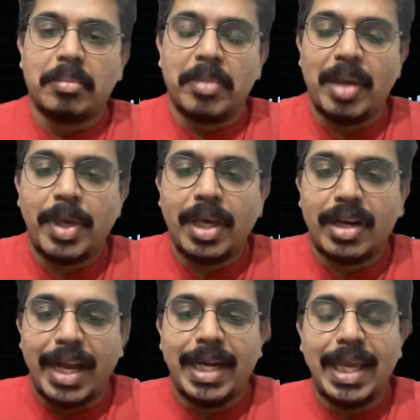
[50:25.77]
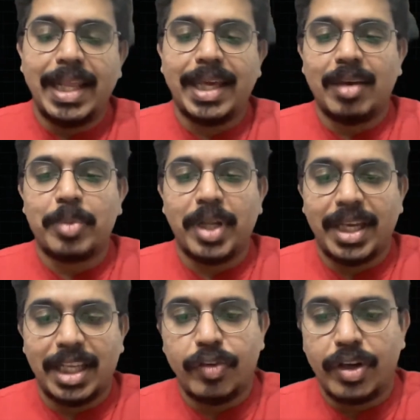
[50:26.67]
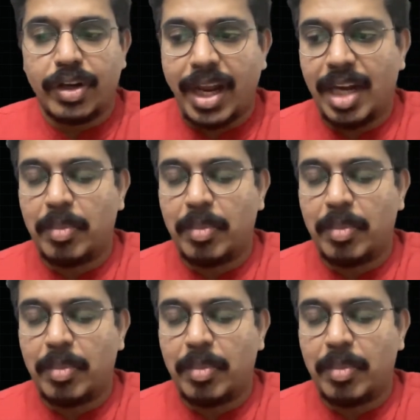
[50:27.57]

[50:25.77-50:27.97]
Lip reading: maybe a ride-hailing company can give a ride,